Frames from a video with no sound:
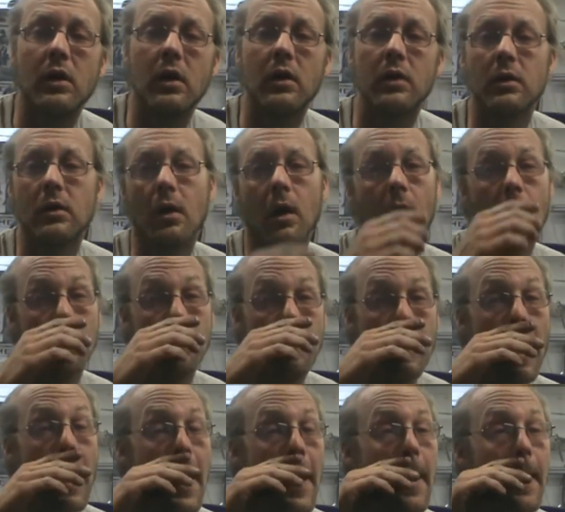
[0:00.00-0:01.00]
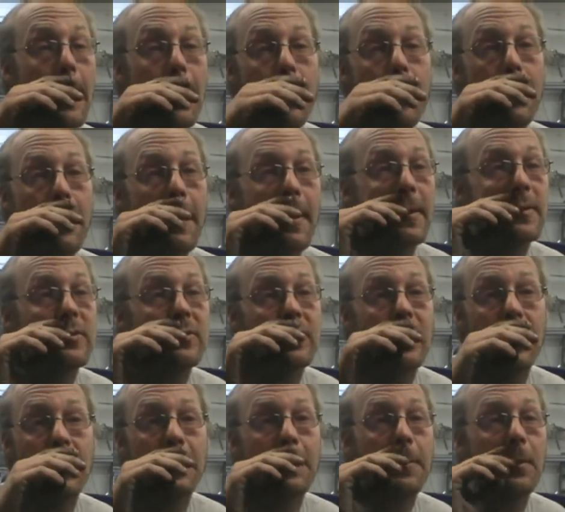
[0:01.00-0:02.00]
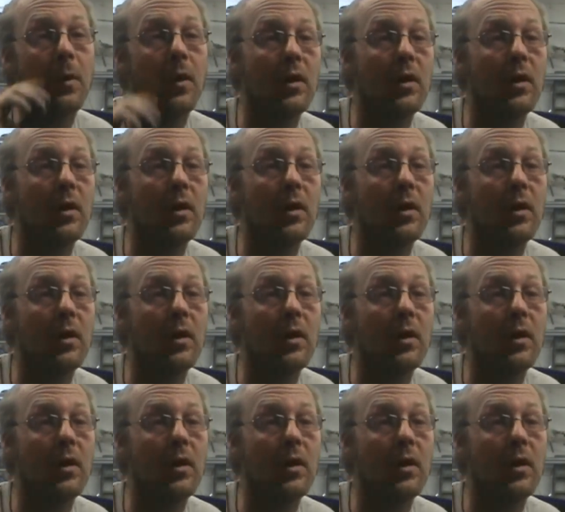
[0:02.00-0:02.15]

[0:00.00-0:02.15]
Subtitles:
on that. That's kind of